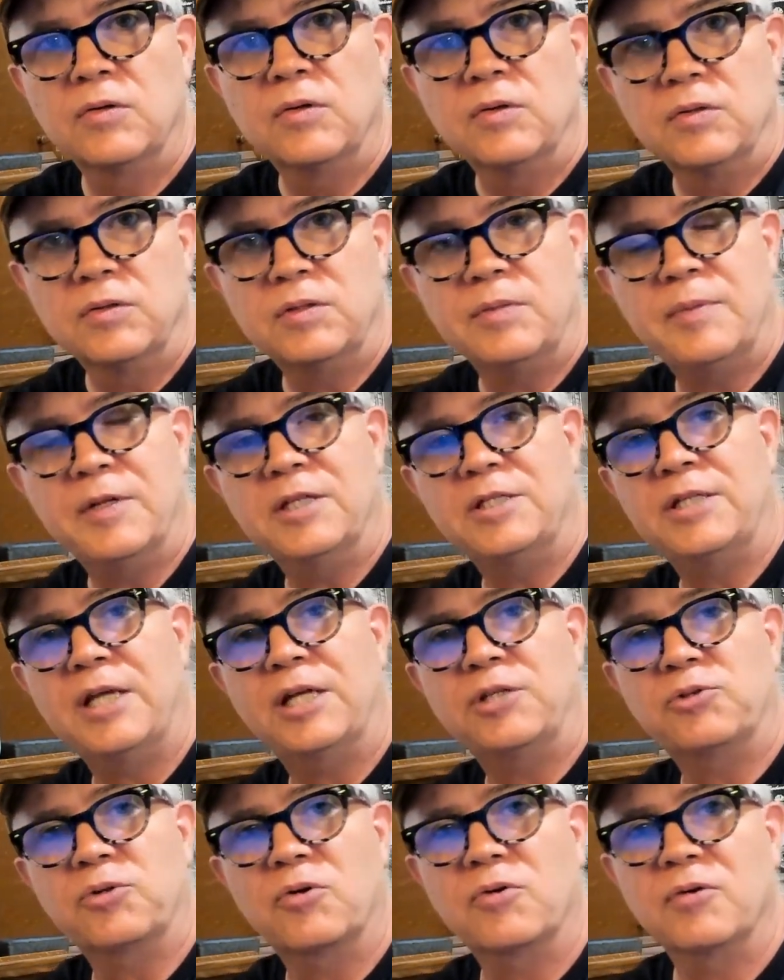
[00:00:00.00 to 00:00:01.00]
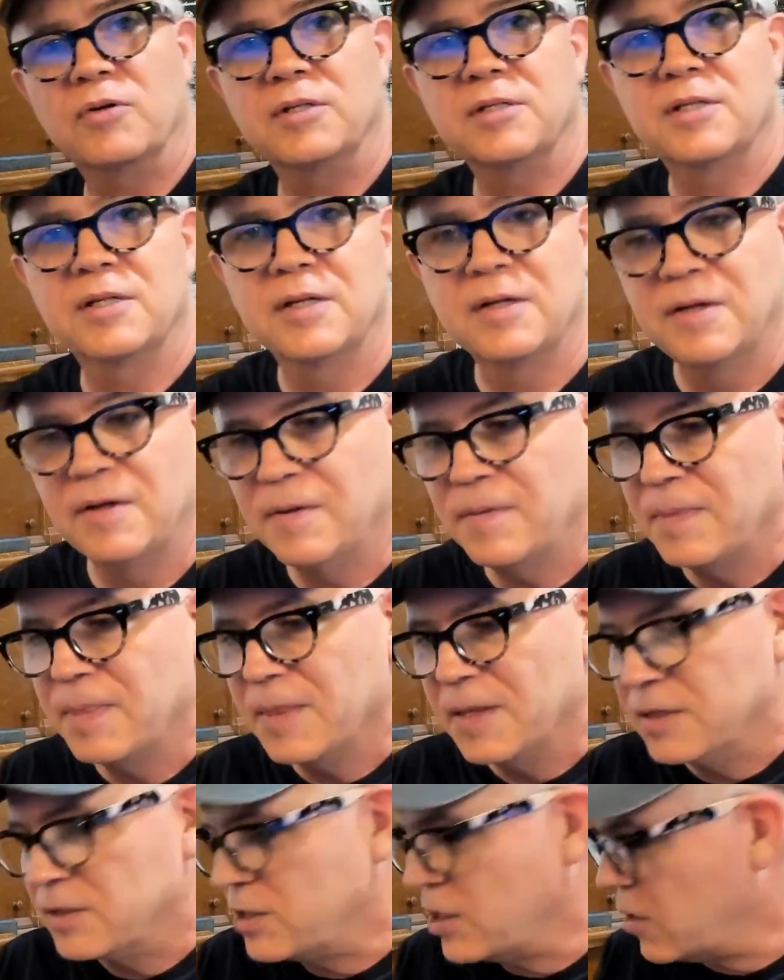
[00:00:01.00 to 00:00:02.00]
diminished tetrachords.
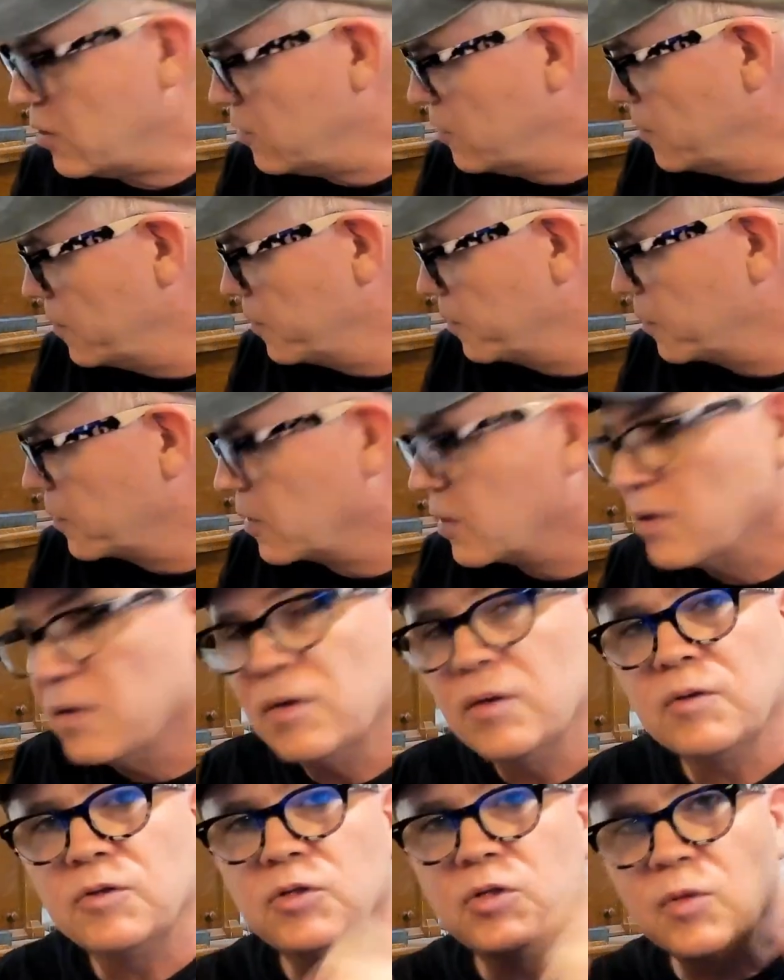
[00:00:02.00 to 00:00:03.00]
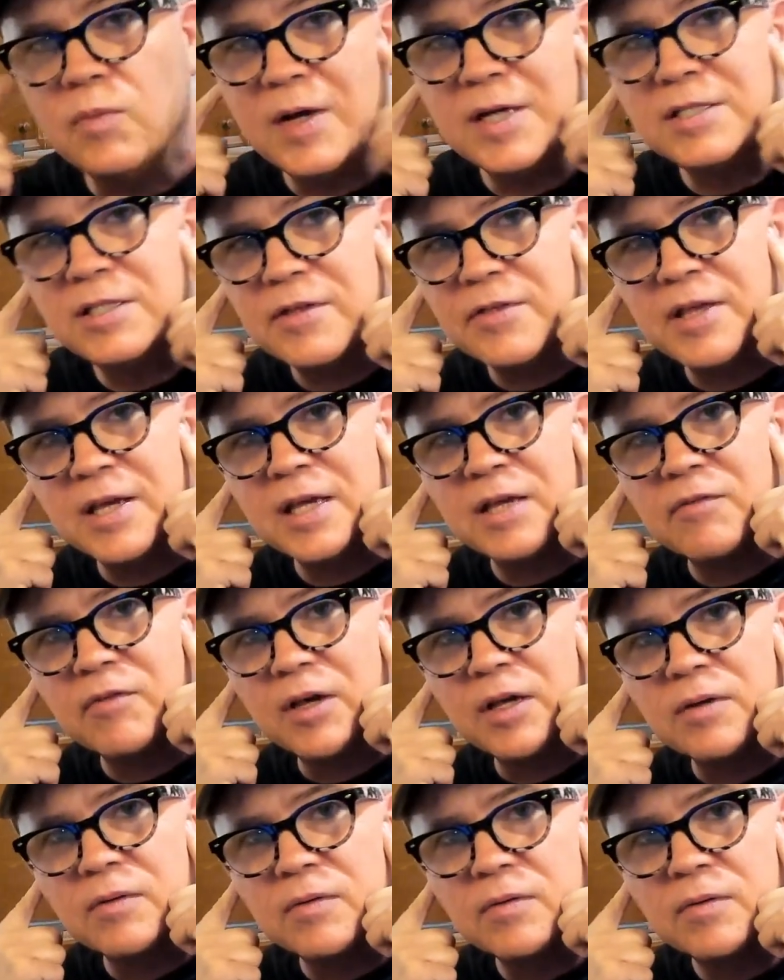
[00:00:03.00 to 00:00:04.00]
So, two ways to think of
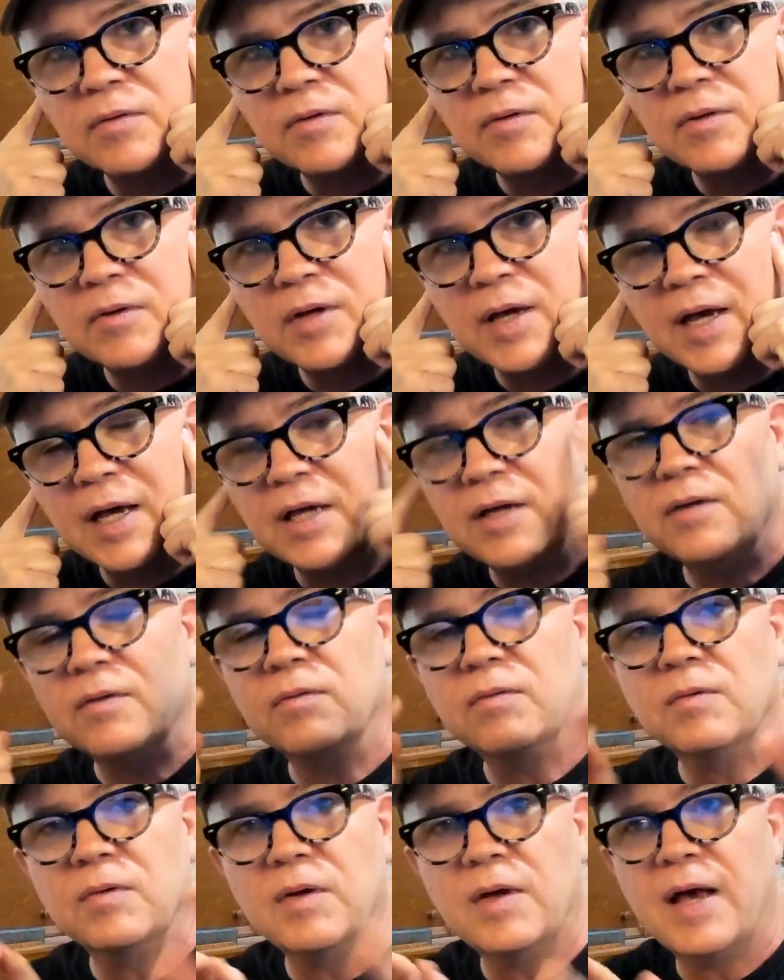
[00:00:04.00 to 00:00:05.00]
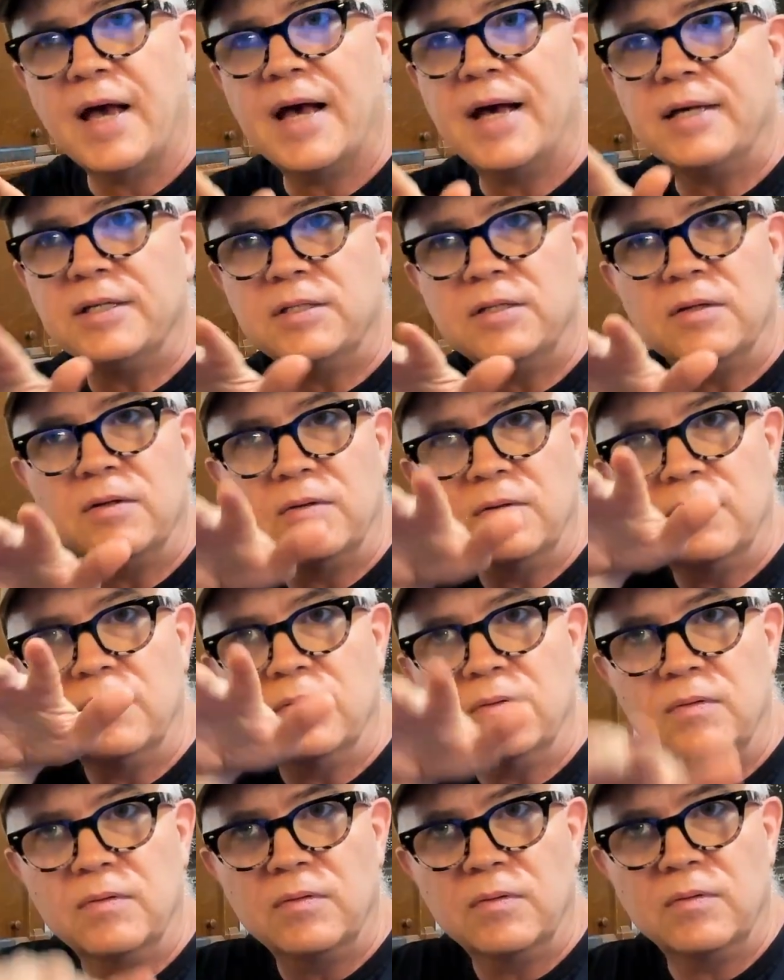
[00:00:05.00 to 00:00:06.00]
it, okay? As
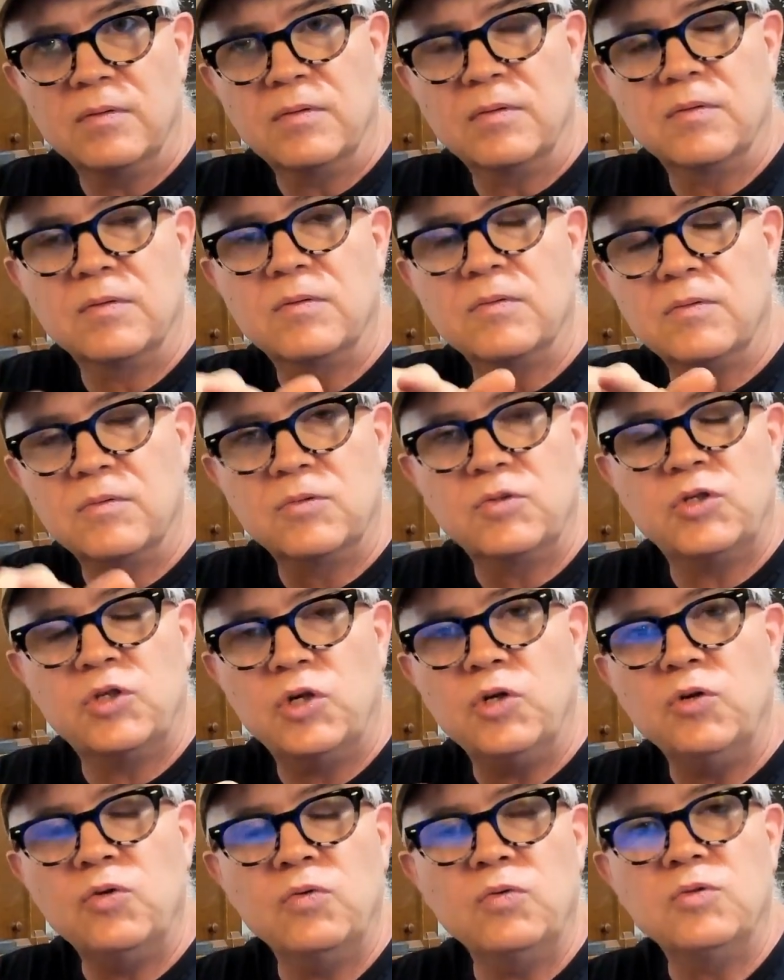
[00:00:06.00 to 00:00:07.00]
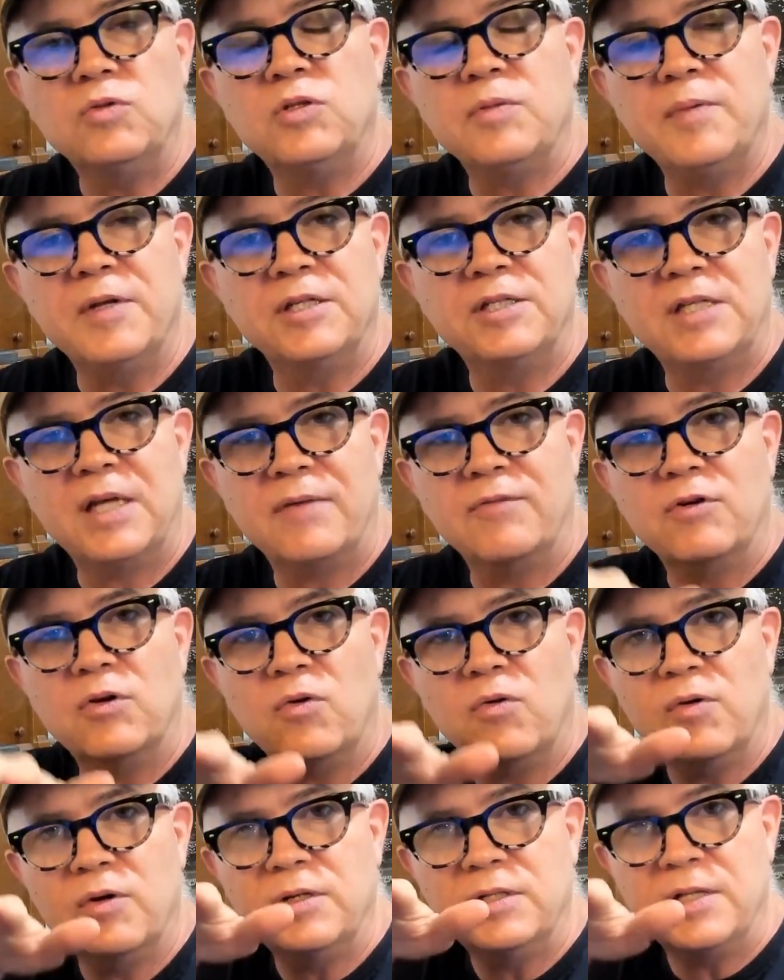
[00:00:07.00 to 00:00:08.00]
two diminished seventh
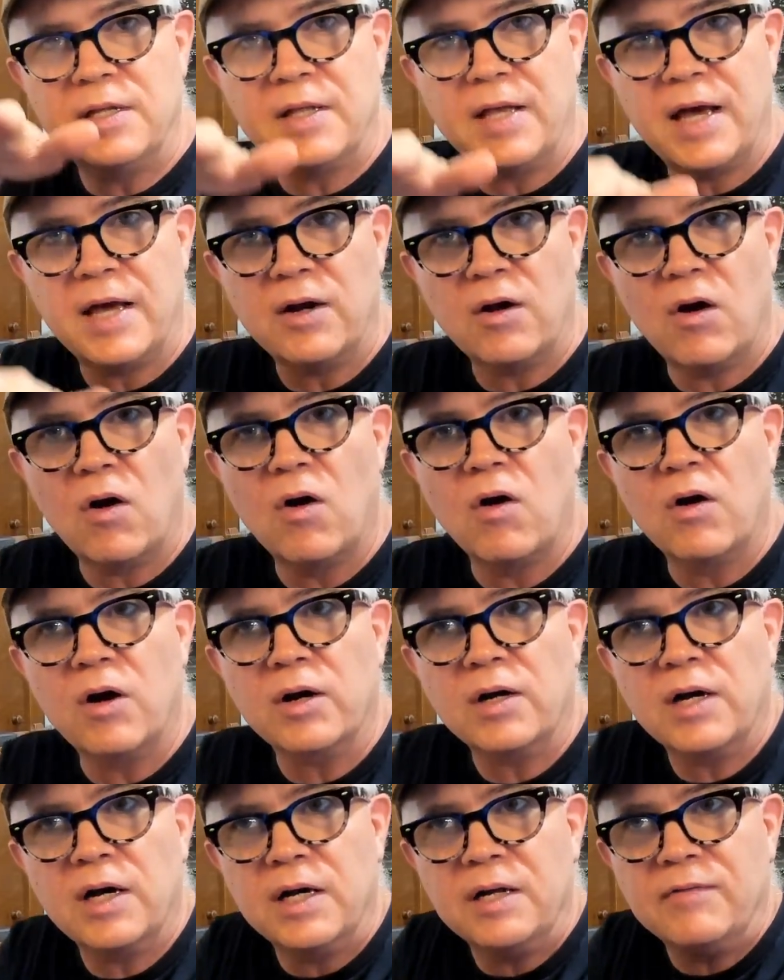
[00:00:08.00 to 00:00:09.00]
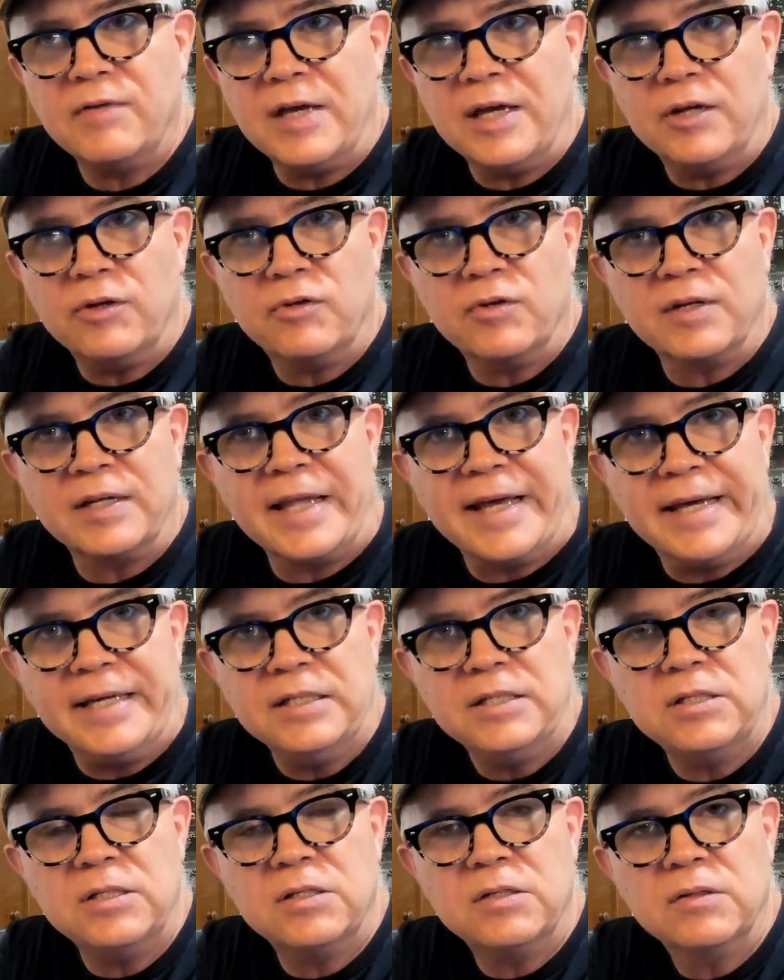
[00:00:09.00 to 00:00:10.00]
chords that are kind of
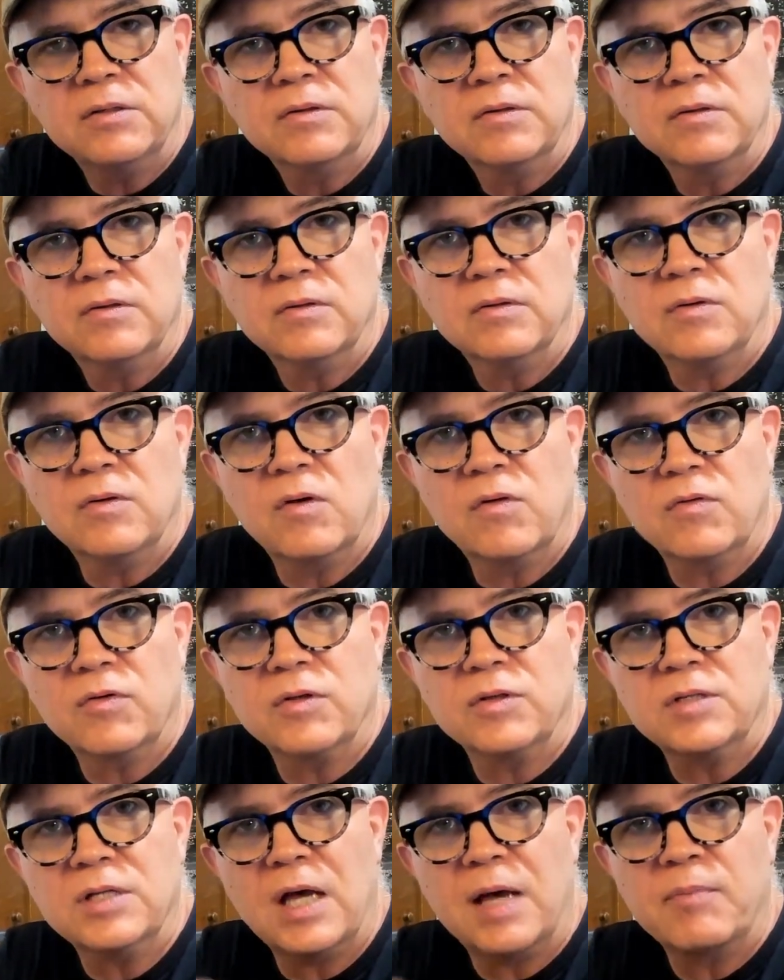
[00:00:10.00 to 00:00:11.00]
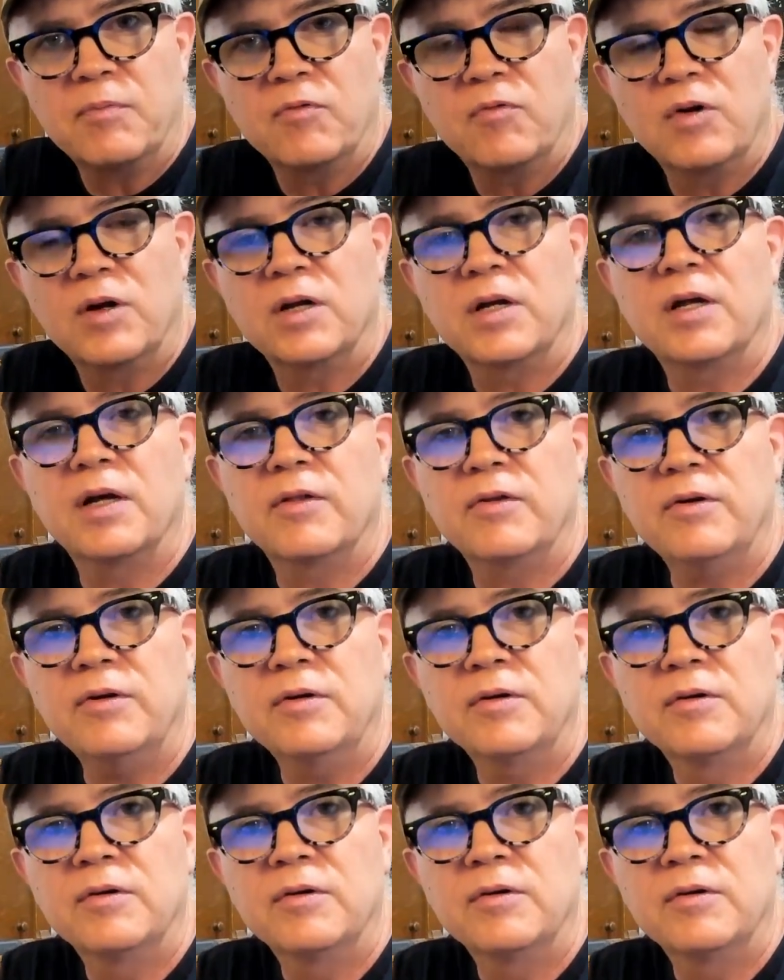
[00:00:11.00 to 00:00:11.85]
interlaced over the top of one another.